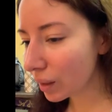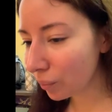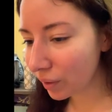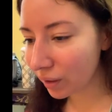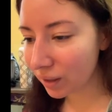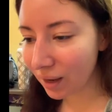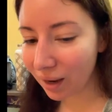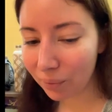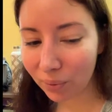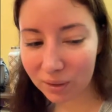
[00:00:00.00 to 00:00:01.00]
But yeah,
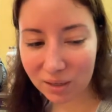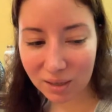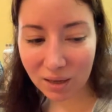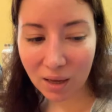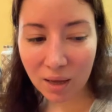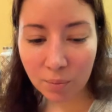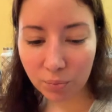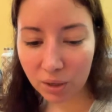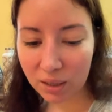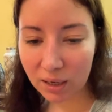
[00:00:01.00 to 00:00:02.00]
I want to
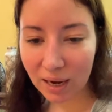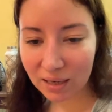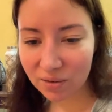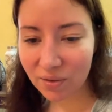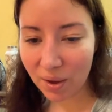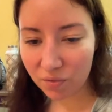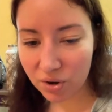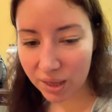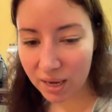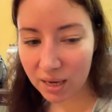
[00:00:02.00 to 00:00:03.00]
put kind of
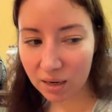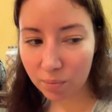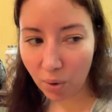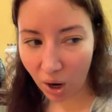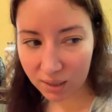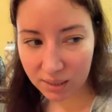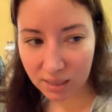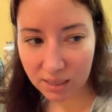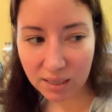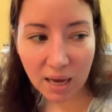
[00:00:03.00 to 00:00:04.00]
everything in
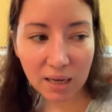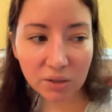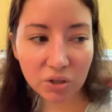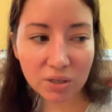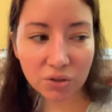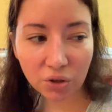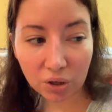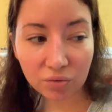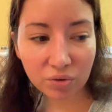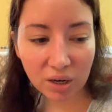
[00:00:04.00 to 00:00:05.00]
boxes and just
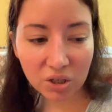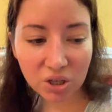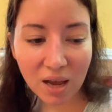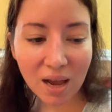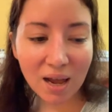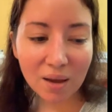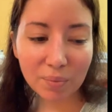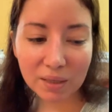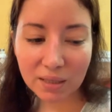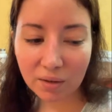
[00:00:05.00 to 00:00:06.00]
start fresh.
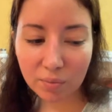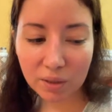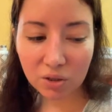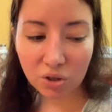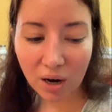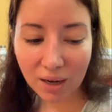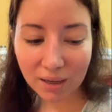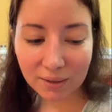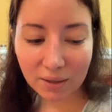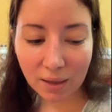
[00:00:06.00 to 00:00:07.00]
Because I've been
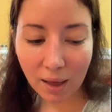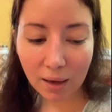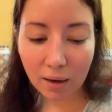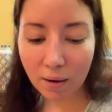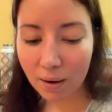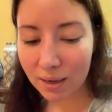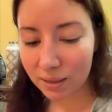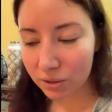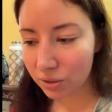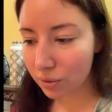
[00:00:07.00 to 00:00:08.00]
trying to, like, oh, I
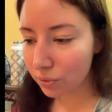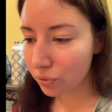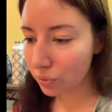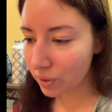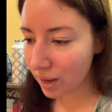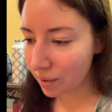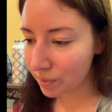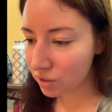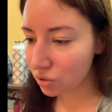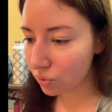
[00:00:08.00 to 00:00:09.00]
need to go through them
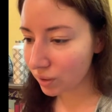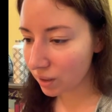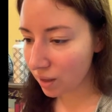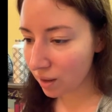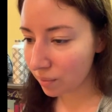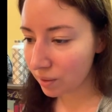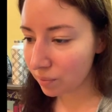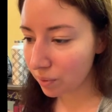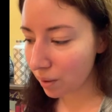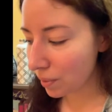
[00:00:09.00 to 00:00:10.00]
and sort them and
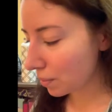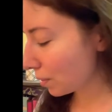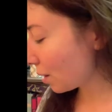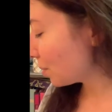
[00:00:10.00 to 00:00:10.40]
blah, blah, blah,